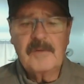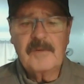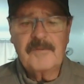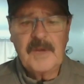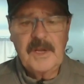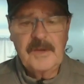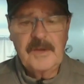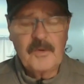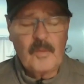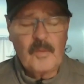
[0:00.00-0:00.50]

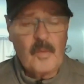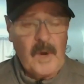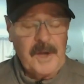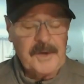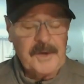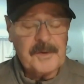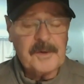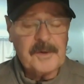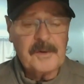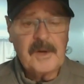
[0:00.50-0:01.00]
in the
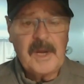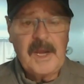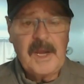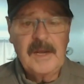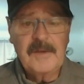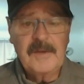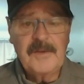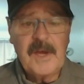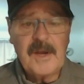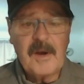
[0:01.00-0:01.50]
winter.
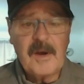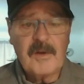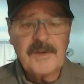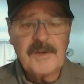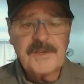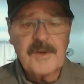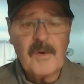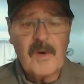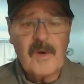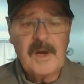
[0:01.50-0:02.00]
And then
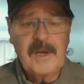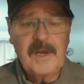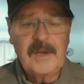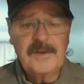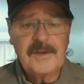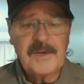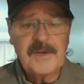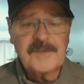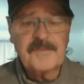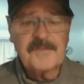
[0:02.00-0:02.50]
also
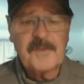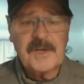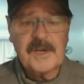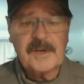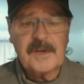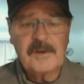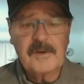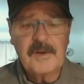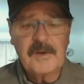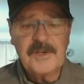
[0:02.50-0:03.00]
in this
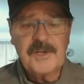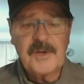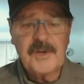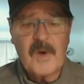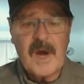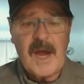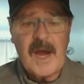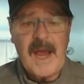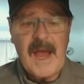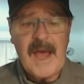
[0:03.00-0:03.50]
particular
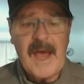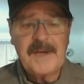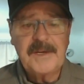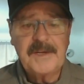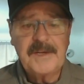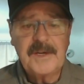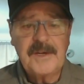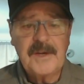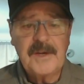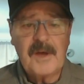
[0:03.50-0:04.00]
issue, I
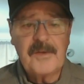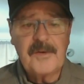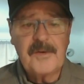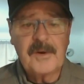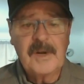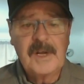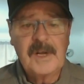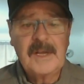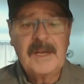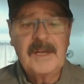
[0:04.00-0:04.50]
added
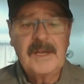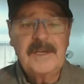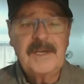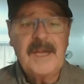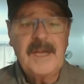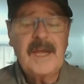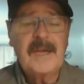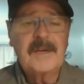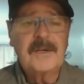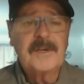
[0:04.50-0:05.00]
another
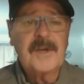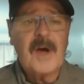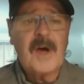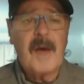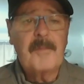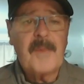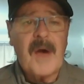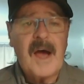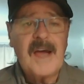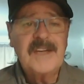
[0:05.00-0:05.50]
10
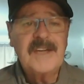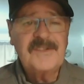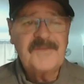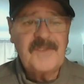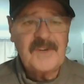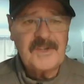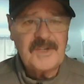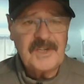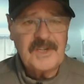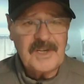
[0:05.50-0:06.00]
top ice
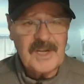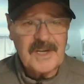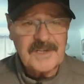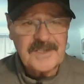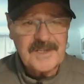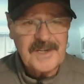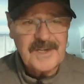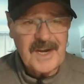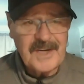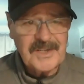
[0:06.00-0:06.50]
fishing
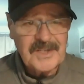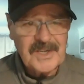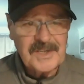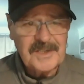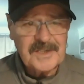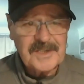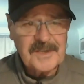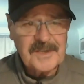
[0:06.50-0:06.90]
destinations.